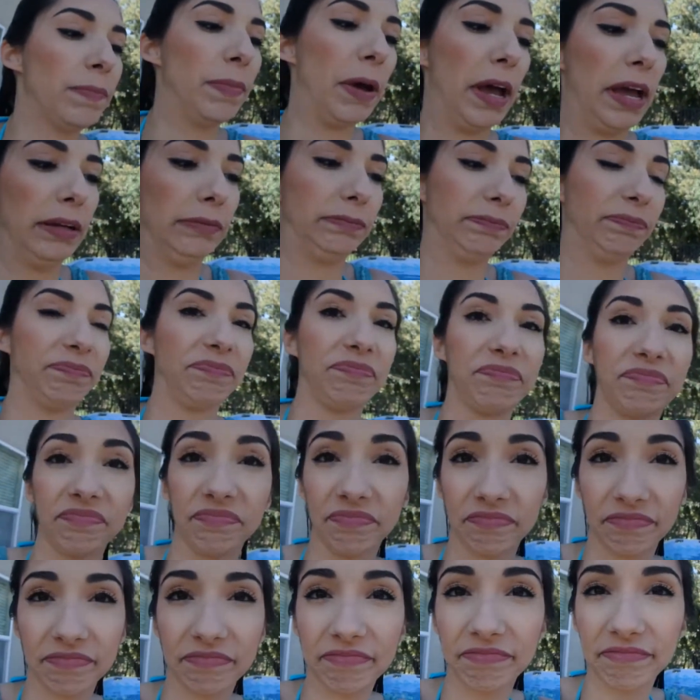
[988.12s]
but
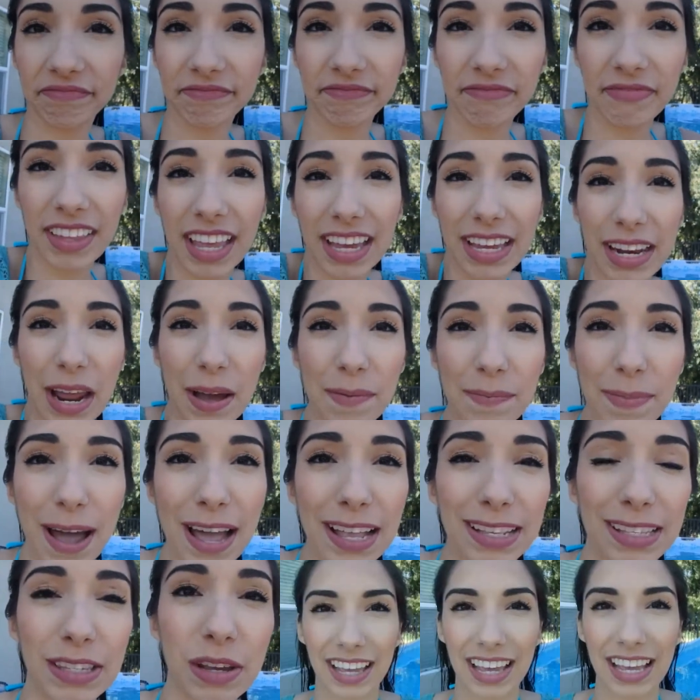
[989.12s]
not
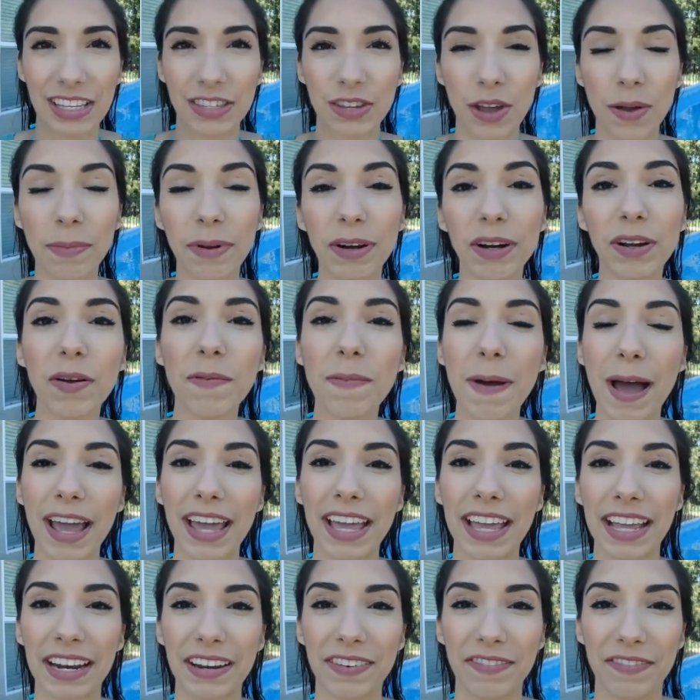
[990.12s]
bad. So I'm gonna go
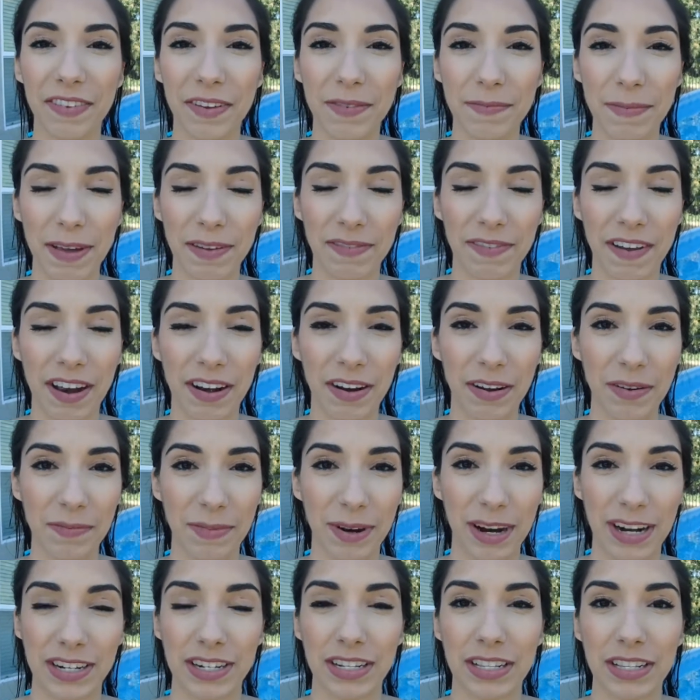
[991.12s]
back in and film my final
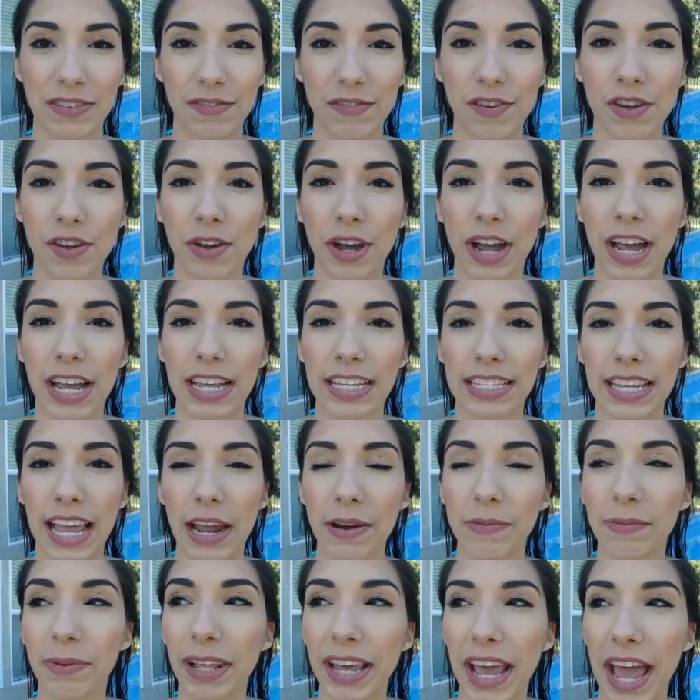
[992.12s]
impressions for you guys.
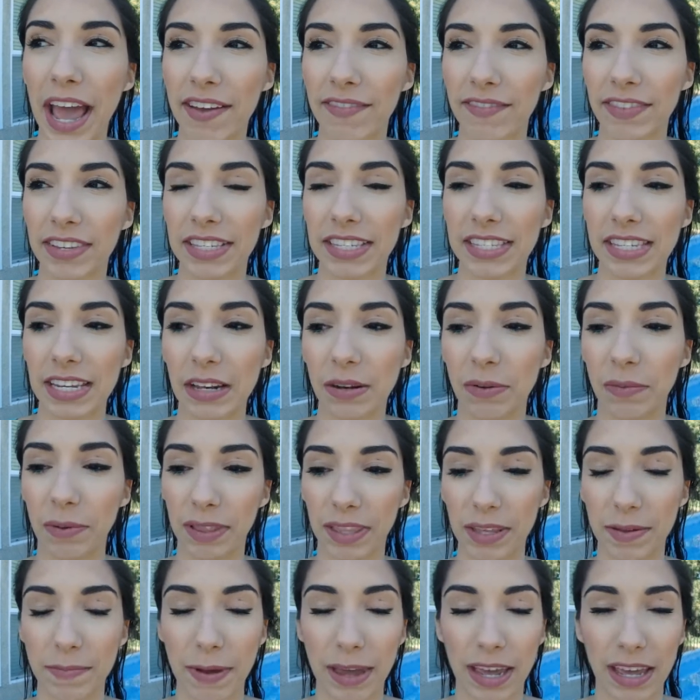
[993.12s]
I really haven't seen
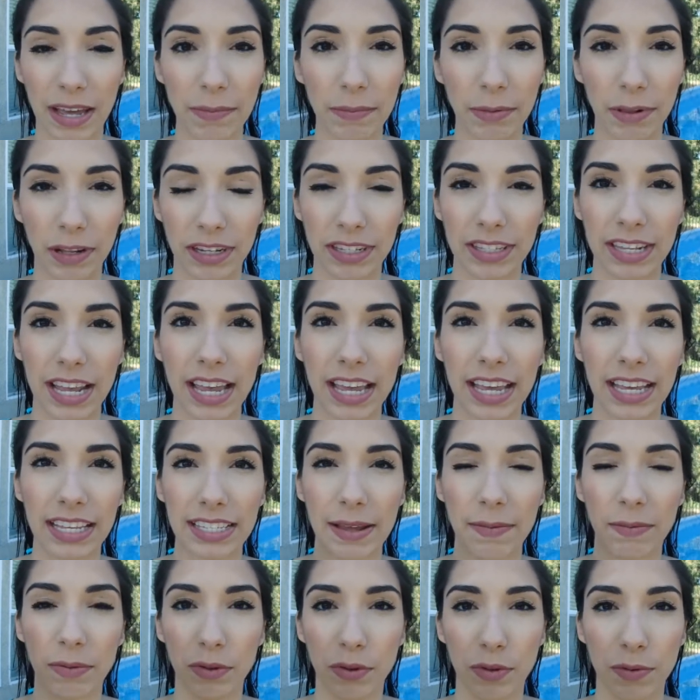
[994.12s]
what the makeup looks like
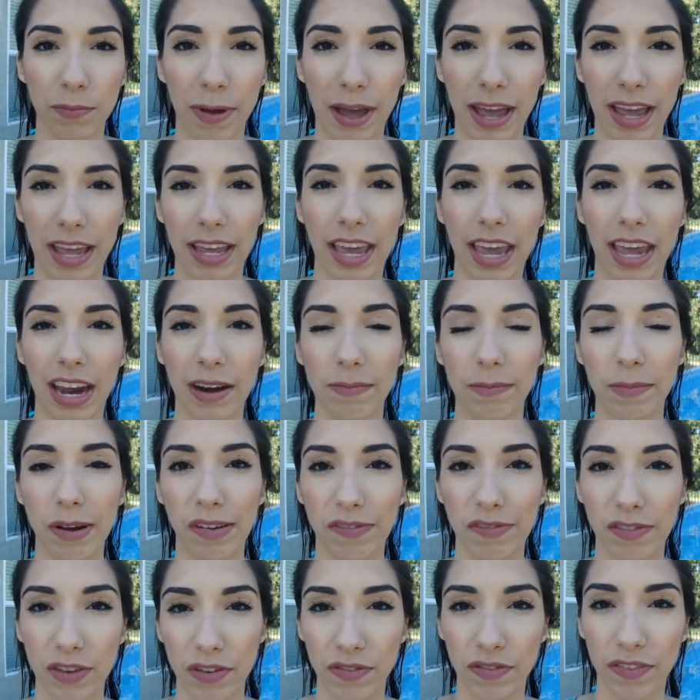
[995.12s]
except through my
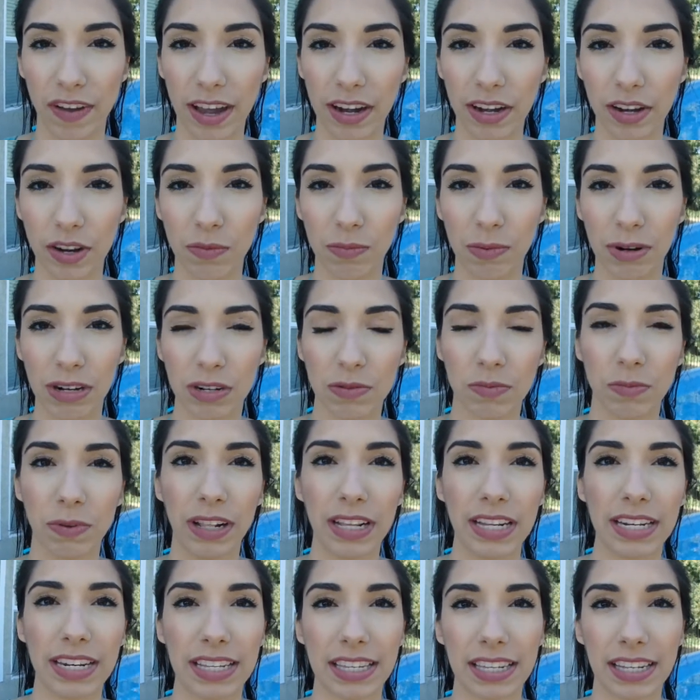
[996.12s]
camera viewfinder, which
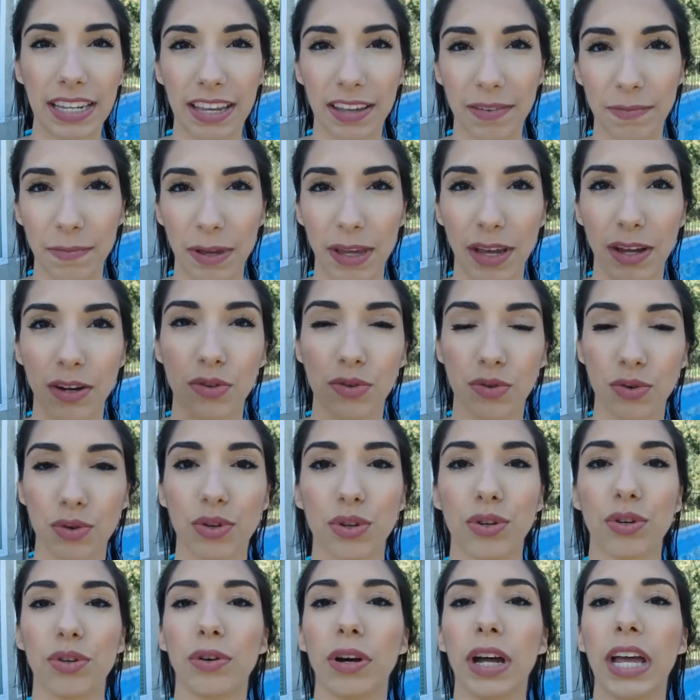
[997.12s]
really doesn't give me a
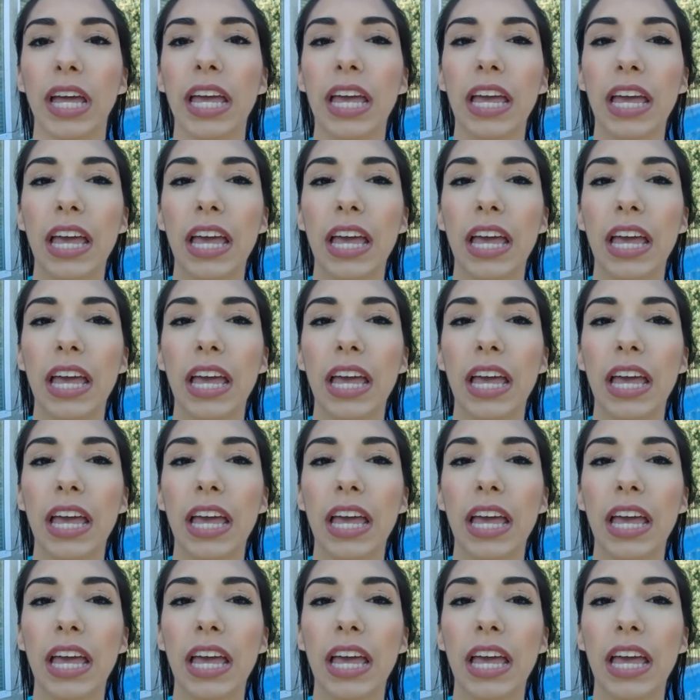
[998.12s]
true